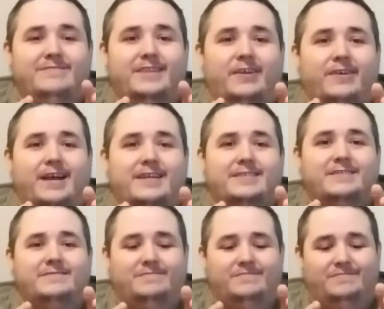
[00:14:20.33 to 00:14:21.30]
Later,
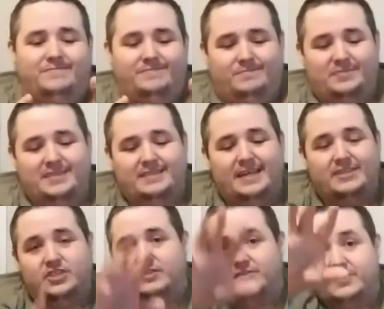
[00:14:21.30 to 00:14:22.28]
guys. Please
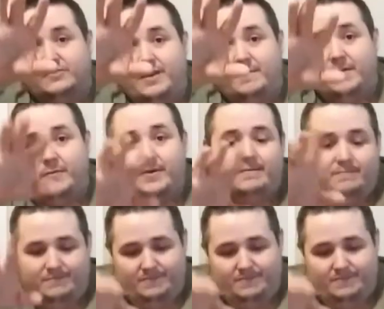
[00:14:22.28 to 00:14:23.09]
like, share, and subscribe, by the way.